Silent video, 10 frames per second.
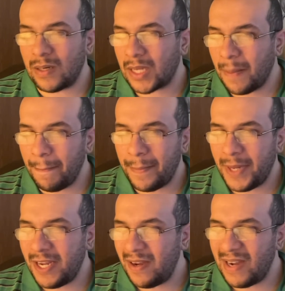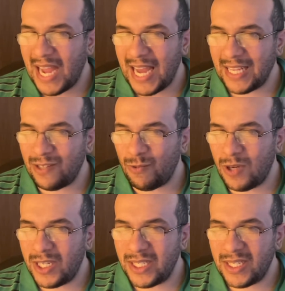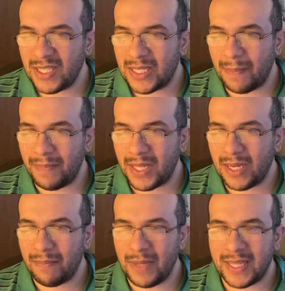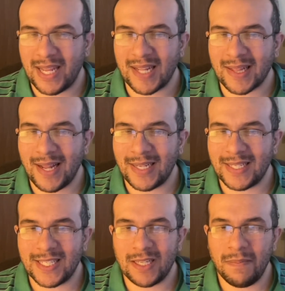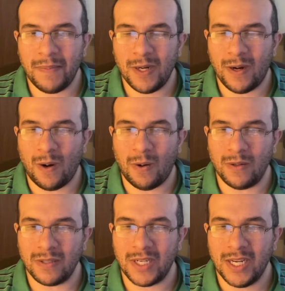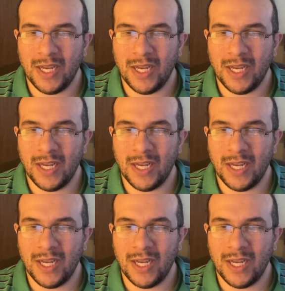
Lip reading: computer had one or something, but that's like super old.